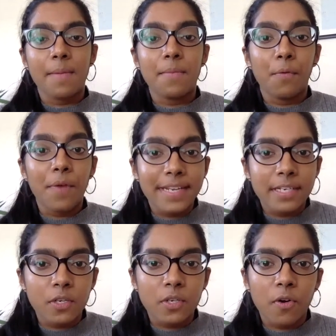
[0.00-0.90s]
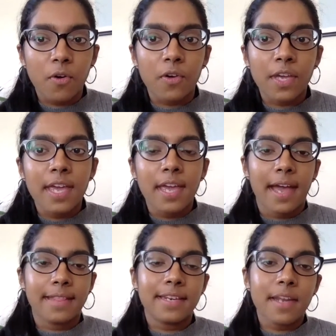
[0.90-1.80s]
ready to talk,
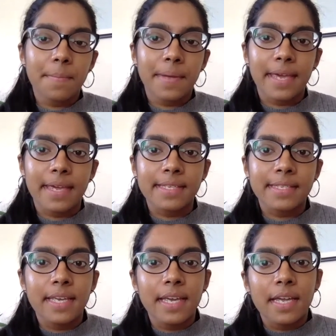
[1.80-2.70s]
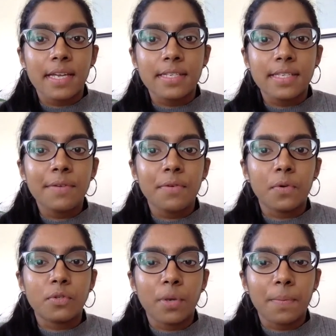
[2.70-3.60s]
and the number is
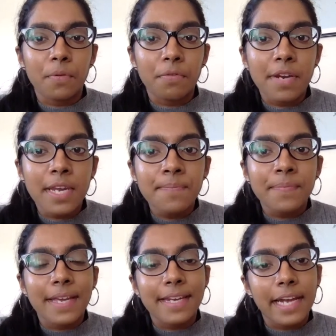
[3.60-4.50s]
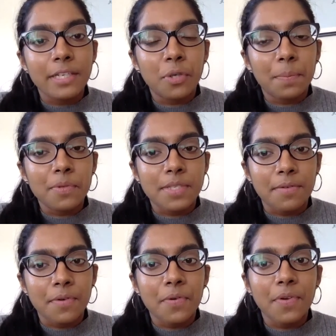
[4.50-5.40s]
0333
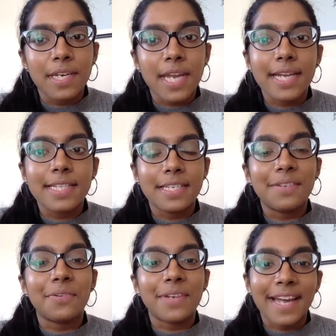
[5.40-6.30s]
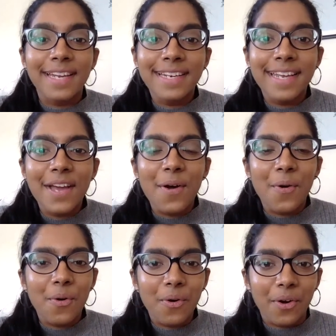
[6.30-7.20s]
900 909,
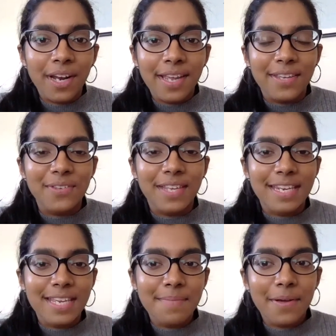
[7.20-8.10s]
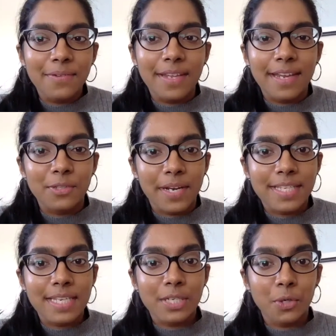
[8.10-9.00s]
or you can email the
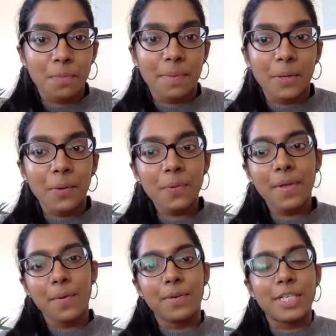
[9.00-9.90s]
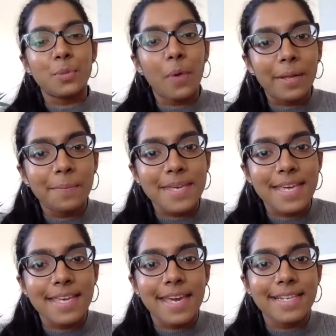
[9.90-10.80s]
address shown below, which is
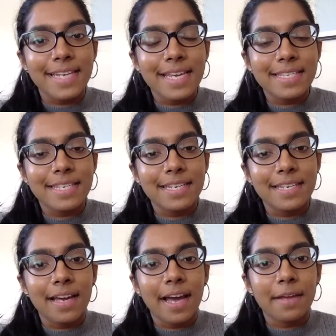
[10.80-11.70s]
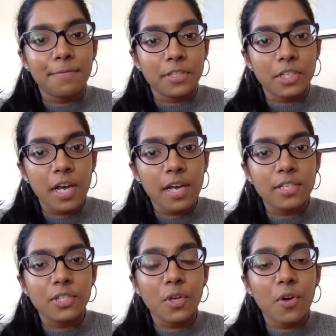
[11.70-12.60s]

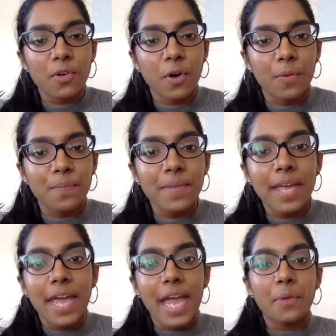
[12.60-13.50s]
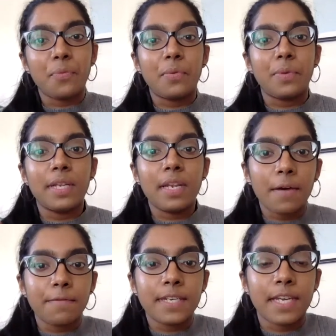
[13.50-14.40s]
wellbeing@destiny-church.com, and we would
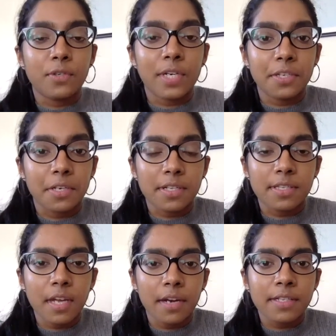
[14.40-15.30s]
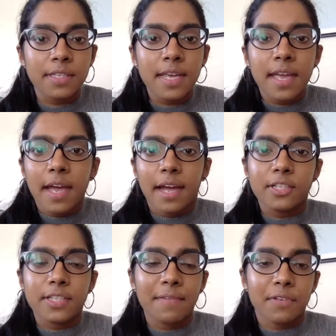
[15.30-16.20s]
love to address your concerns and
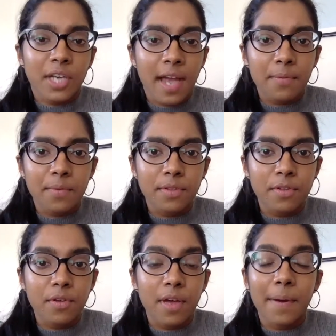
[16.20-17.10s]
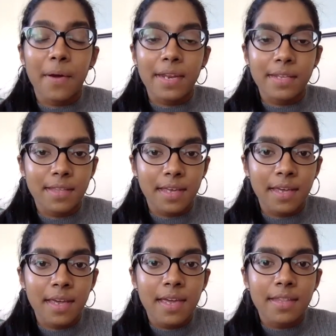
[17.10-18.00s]
just have a chat with you about
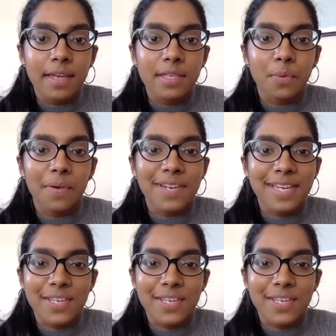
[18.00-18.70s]
anything that is worrying